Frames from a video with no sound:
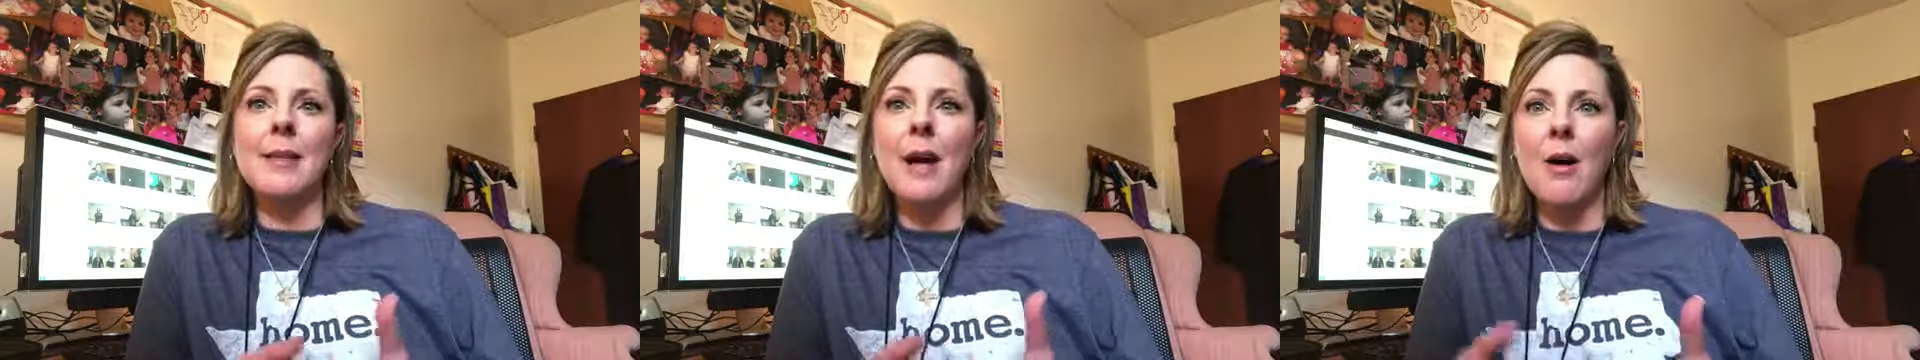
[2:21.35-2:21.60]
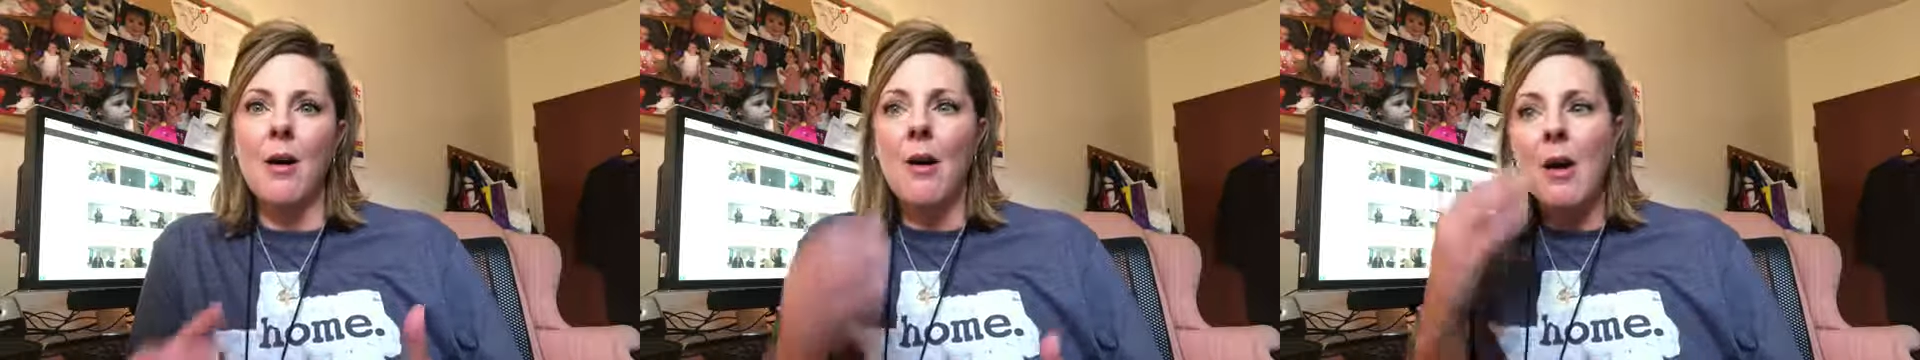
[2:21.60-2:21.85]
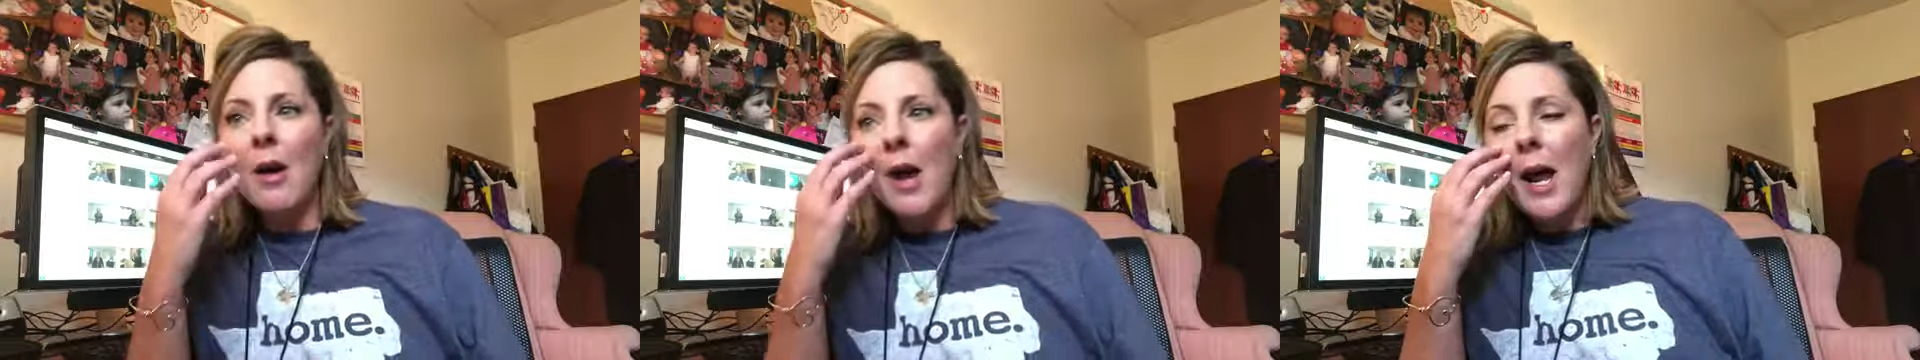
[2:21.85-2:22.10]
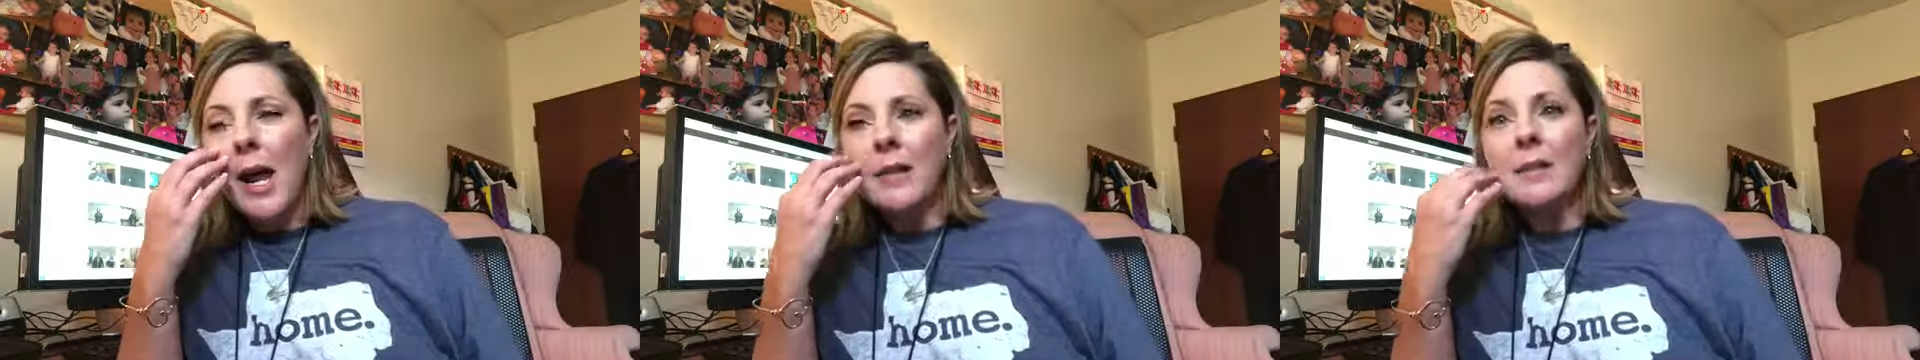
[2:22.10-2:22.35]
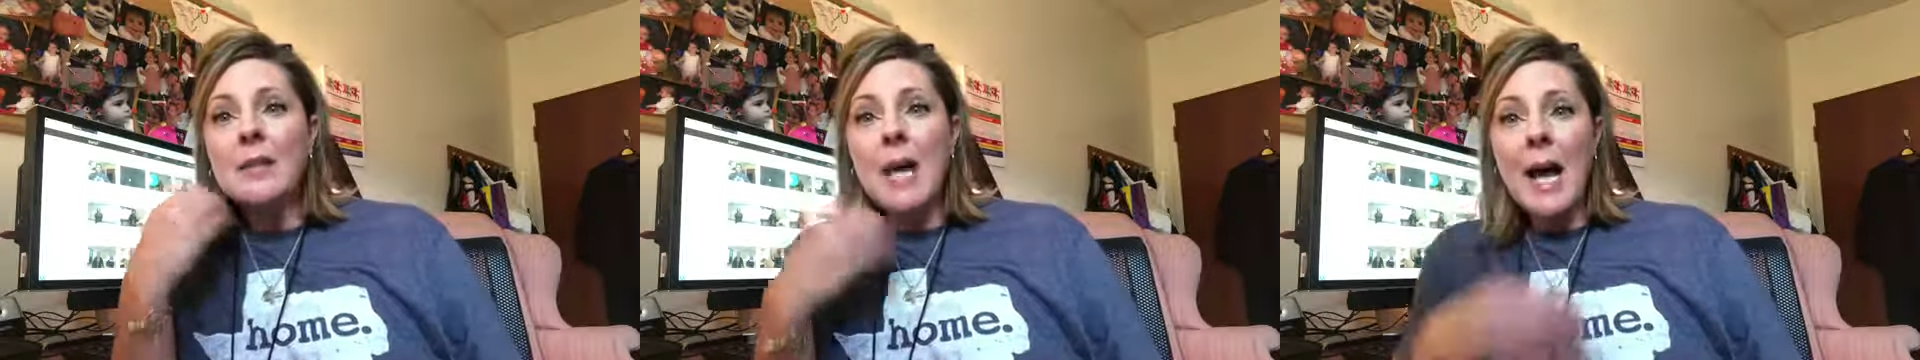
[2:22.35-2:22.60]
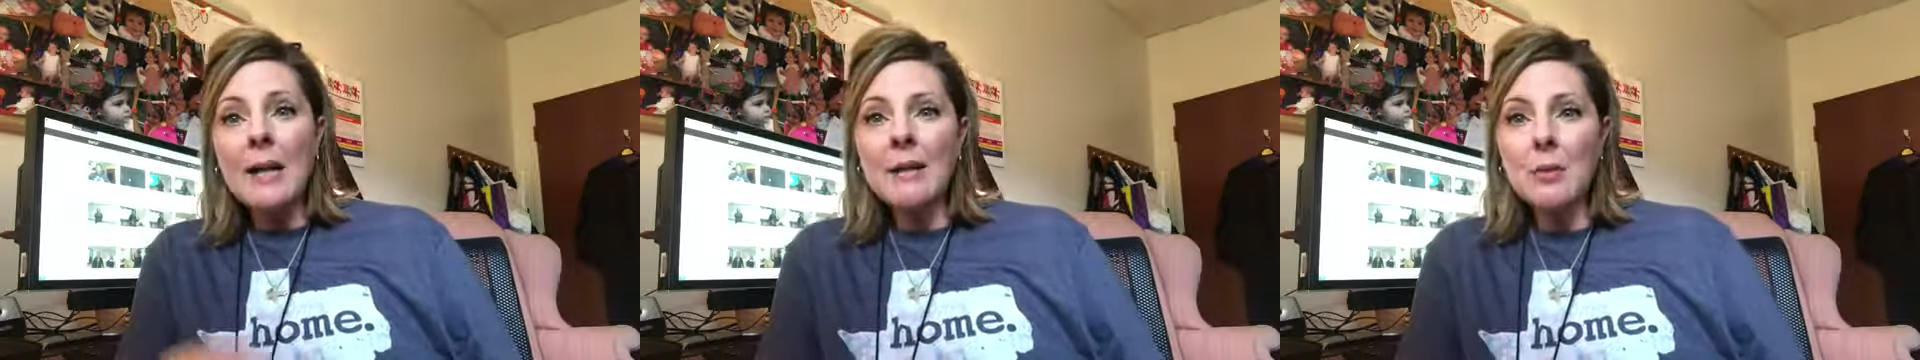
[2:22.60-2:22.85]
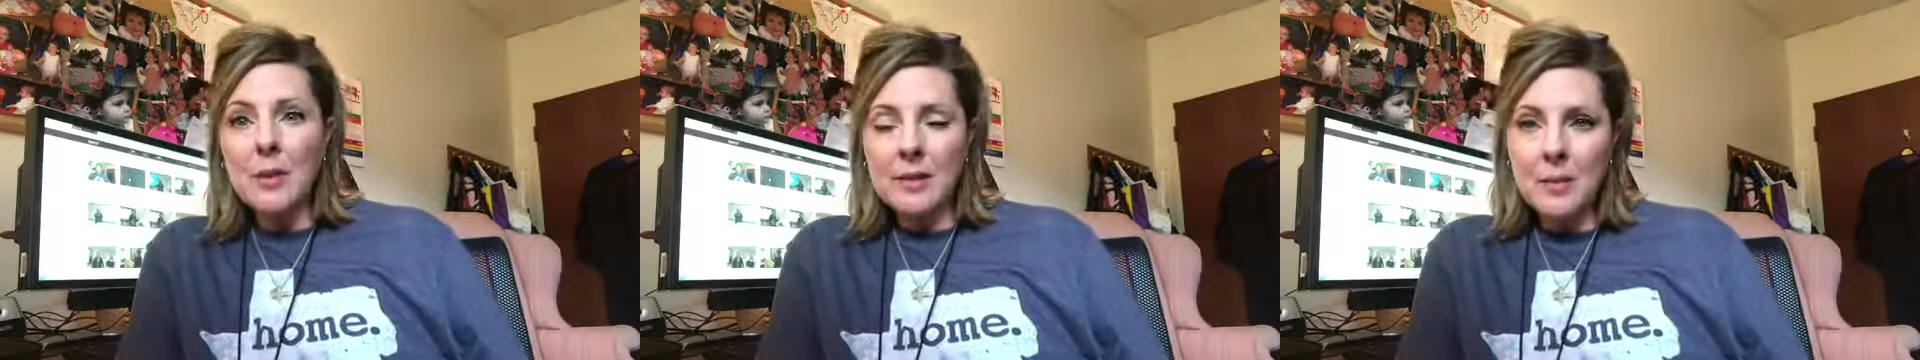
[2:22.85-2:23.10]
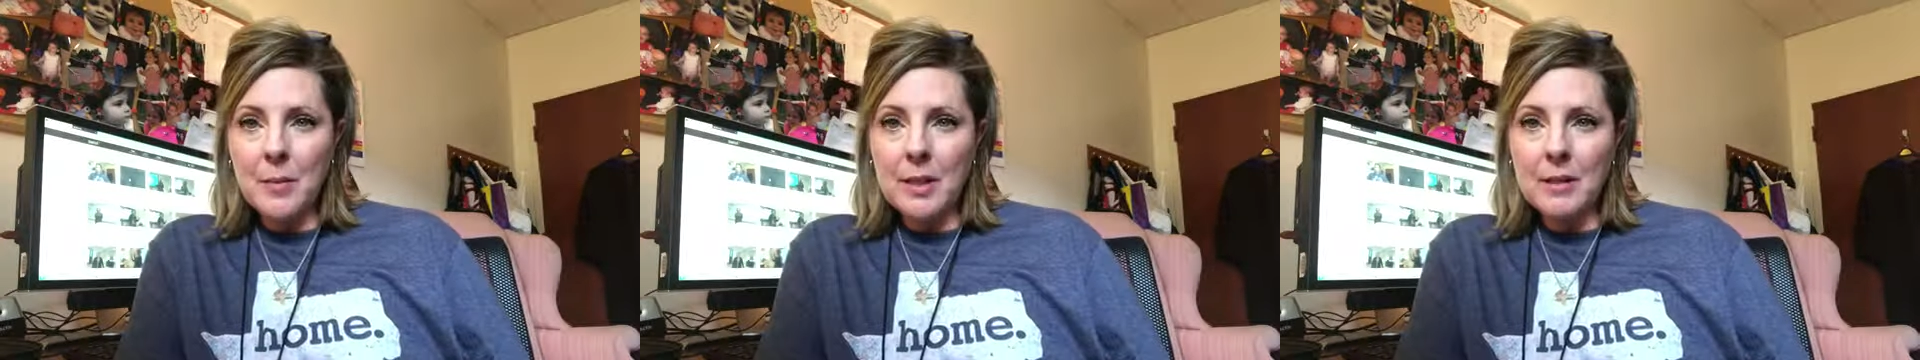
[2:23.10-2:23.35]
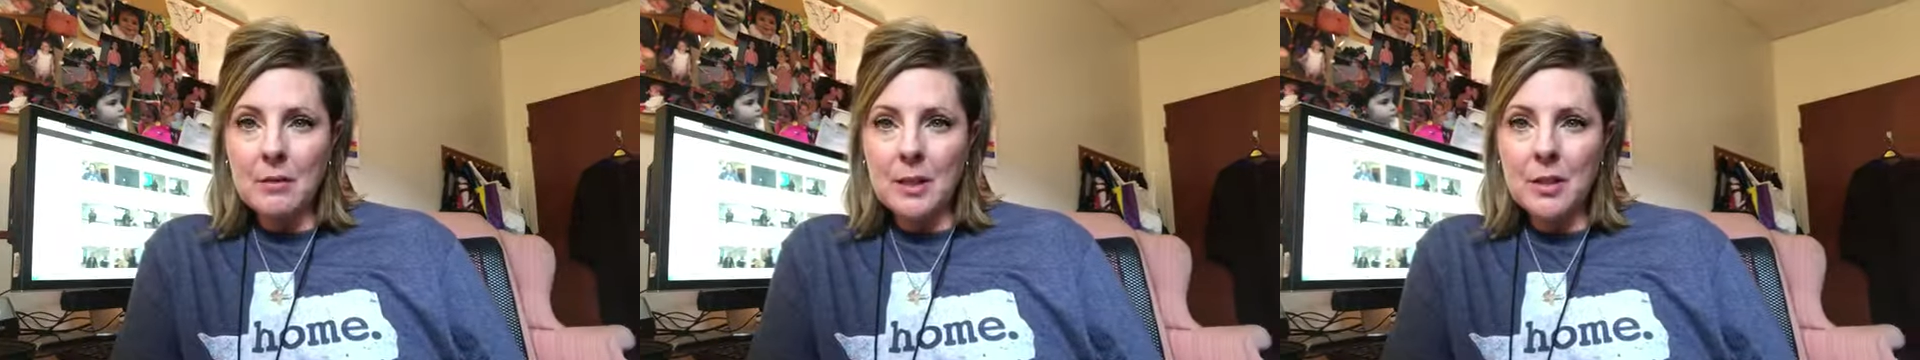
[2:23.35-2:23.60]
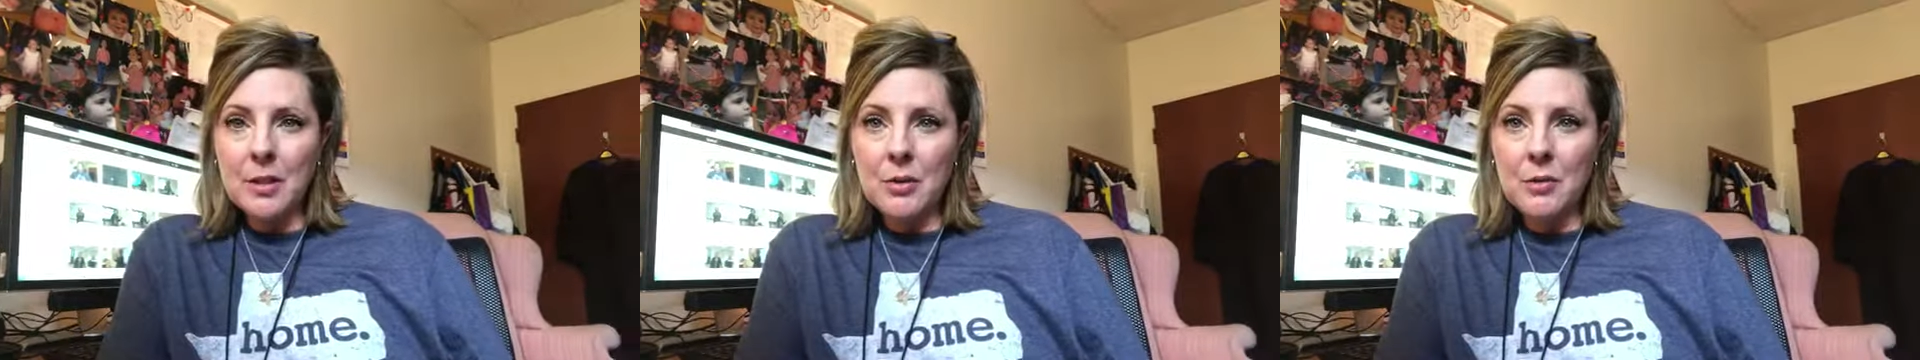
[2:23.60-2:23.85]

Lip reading: tell exactly what somebody's going